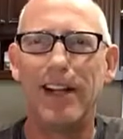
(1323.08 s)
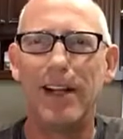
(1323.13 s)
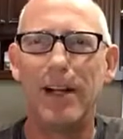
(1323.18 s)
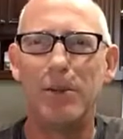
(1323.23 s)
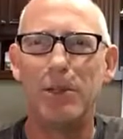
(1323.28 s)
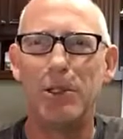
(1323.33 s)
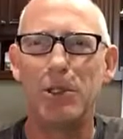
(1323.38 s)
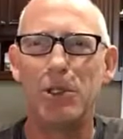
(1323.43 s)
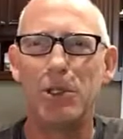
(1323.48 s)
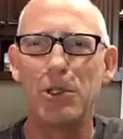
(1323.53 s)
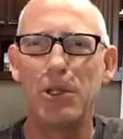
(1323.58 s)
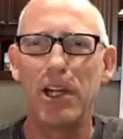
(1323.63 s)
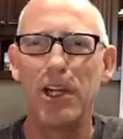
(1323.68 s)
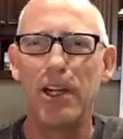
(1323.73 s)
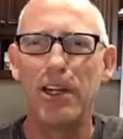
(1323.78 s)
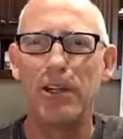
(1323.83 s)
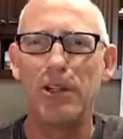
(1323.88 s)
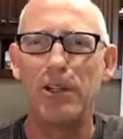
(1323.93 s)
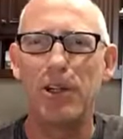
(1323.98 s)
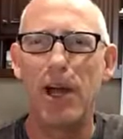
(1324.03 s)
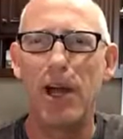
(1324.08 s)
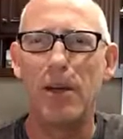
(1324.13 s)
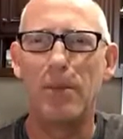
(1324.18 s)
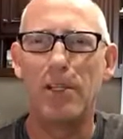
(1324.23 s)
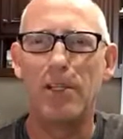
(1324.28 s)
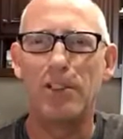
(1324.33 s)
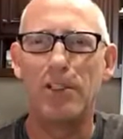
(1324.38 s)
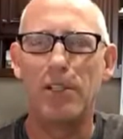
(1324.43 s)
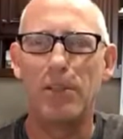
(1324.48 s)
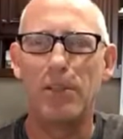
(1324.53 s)
I'm just looking at your
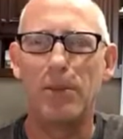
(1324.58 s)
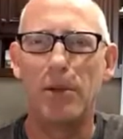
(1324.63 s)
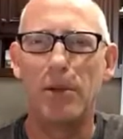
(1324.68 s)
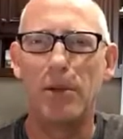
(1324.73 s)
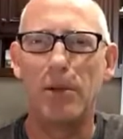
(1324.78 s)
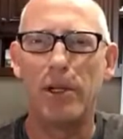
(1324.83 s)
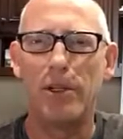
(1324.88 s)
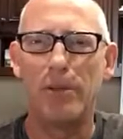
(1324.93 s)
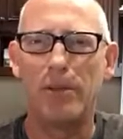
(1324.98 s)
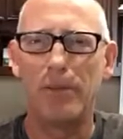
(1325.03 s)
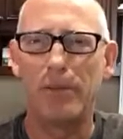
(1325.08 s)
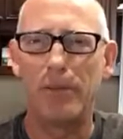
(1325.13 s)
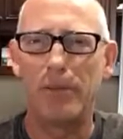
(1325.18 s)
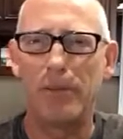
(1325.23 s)
comments at the moment.